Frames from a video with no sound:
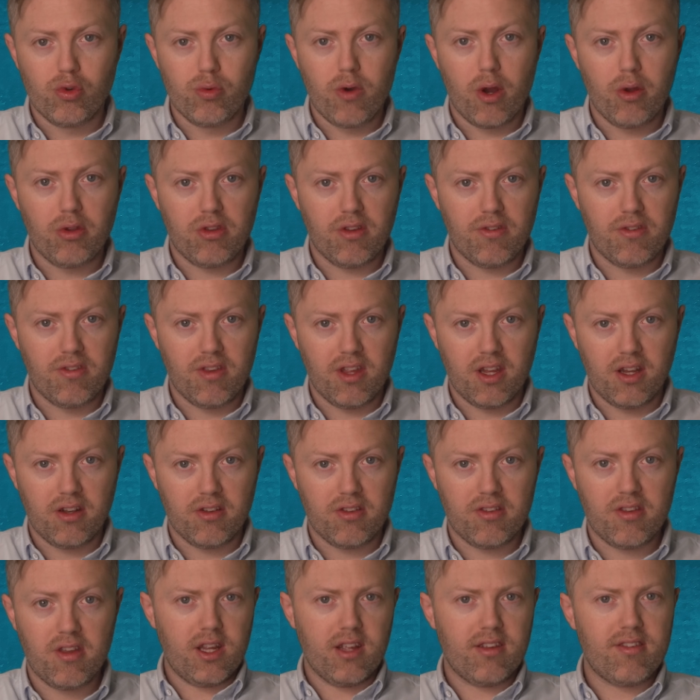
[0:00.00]
rows of
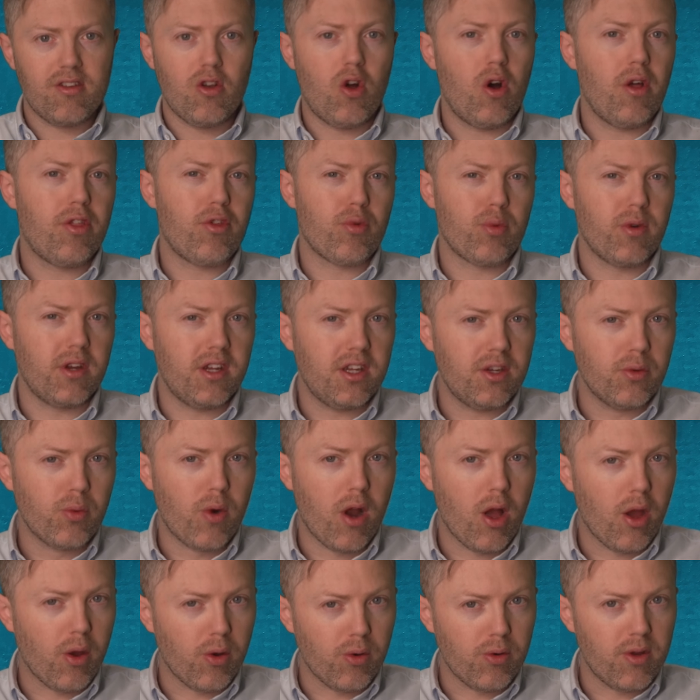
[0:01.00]
seats. It's not a three
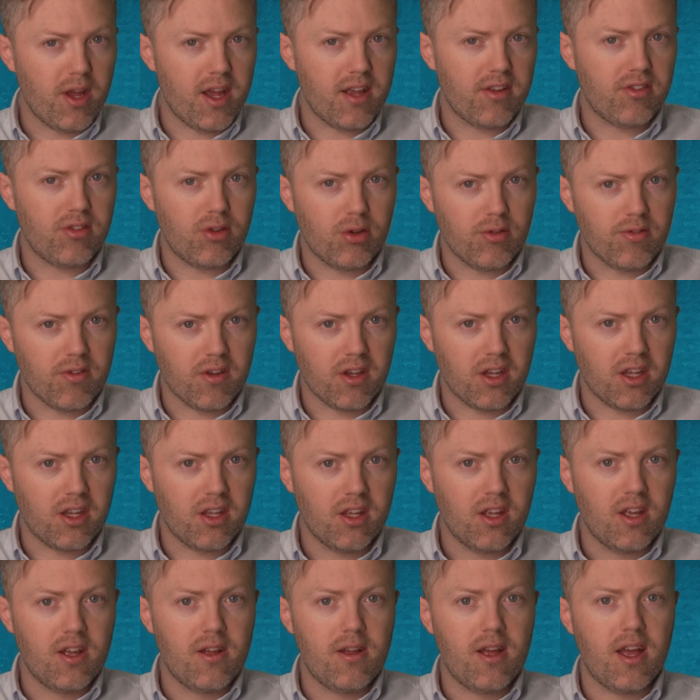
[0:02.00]
row
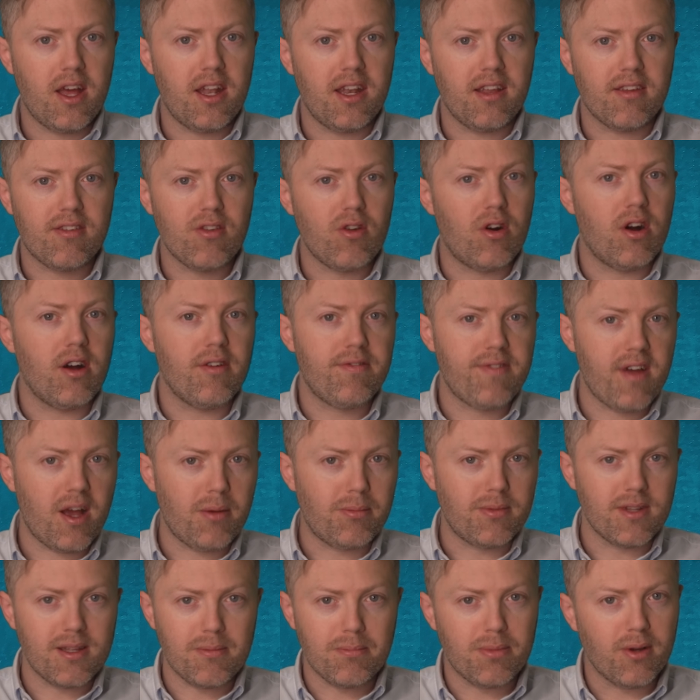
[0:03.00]
SUV and it's not a
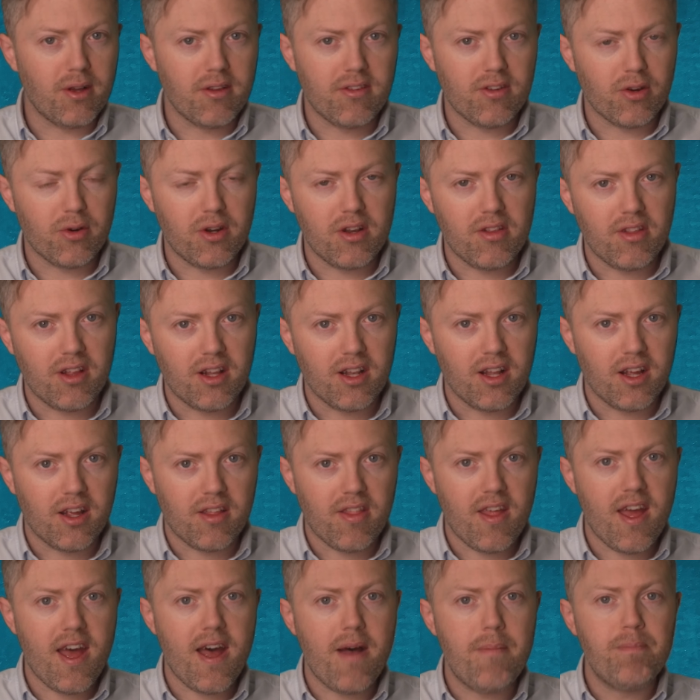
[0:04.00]
family bus or anything like
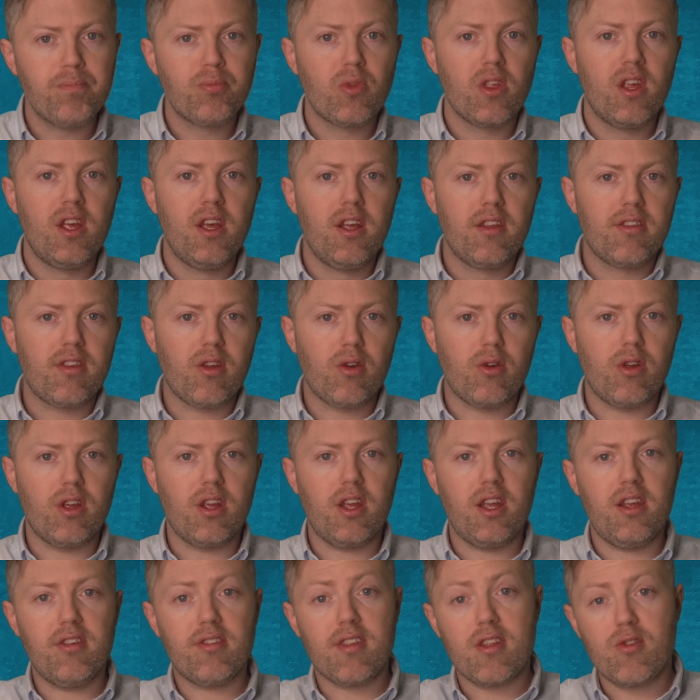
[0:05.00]
that. So
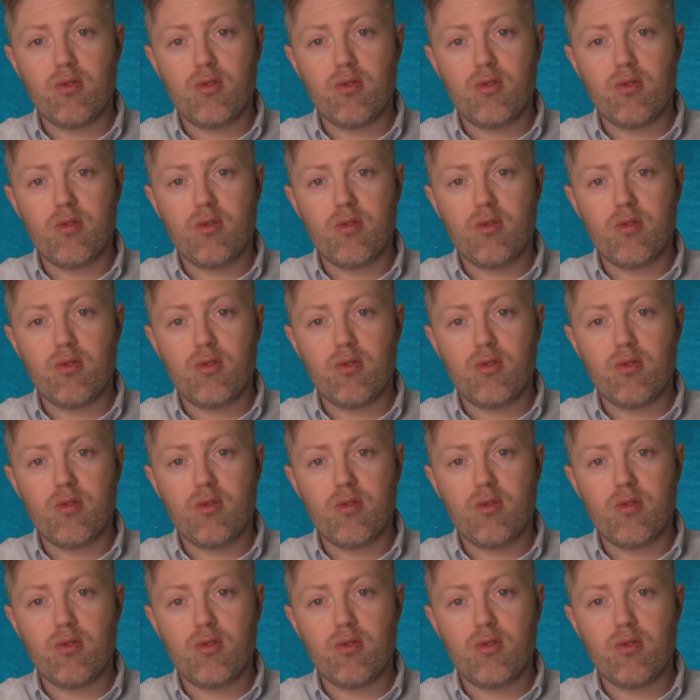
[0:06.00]
here's the